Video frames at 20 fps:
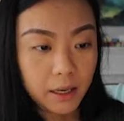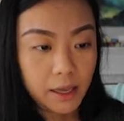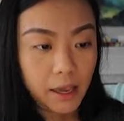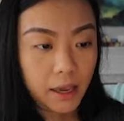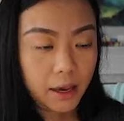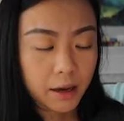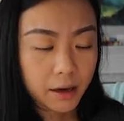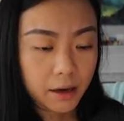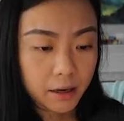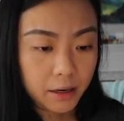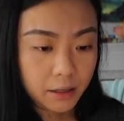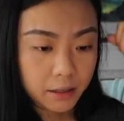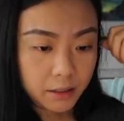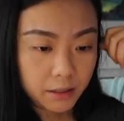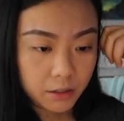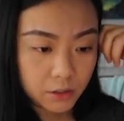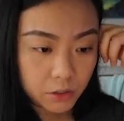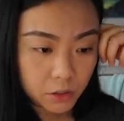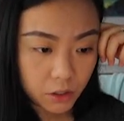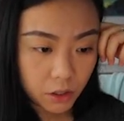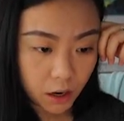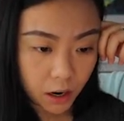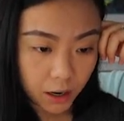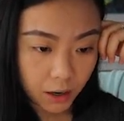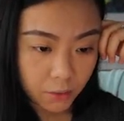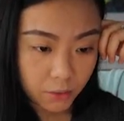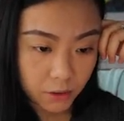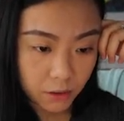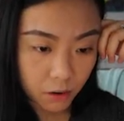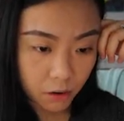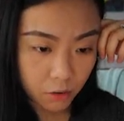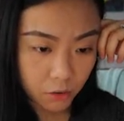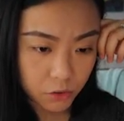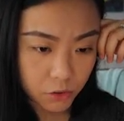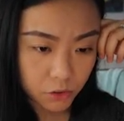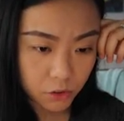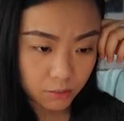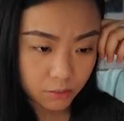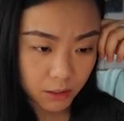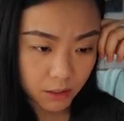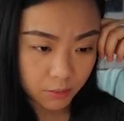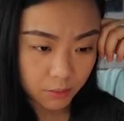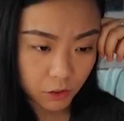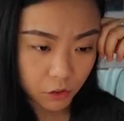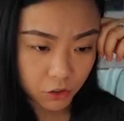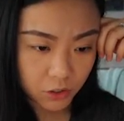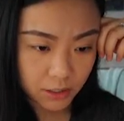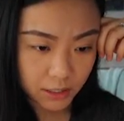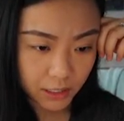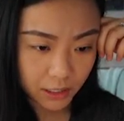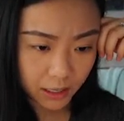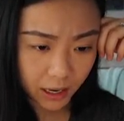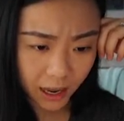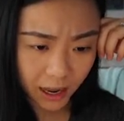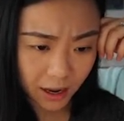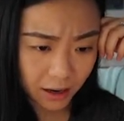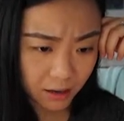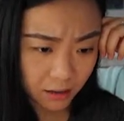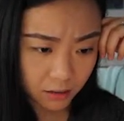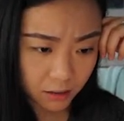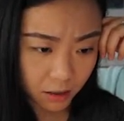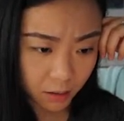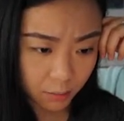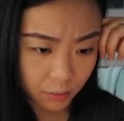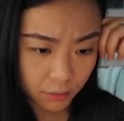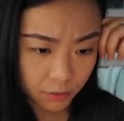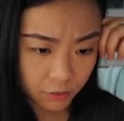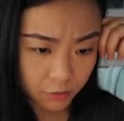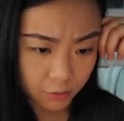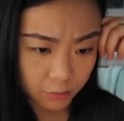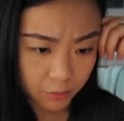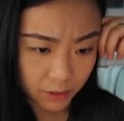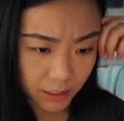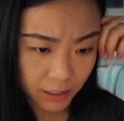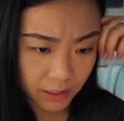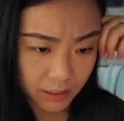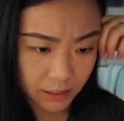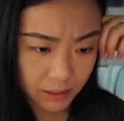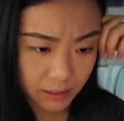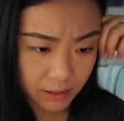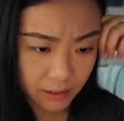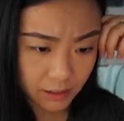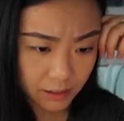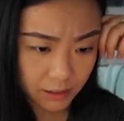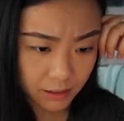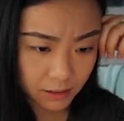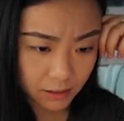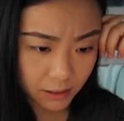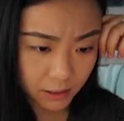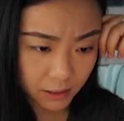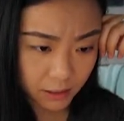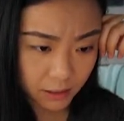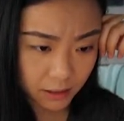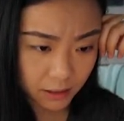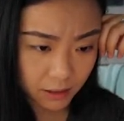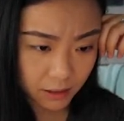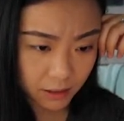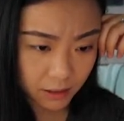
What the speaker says: And I would also maybe just like add a couple of breaks, like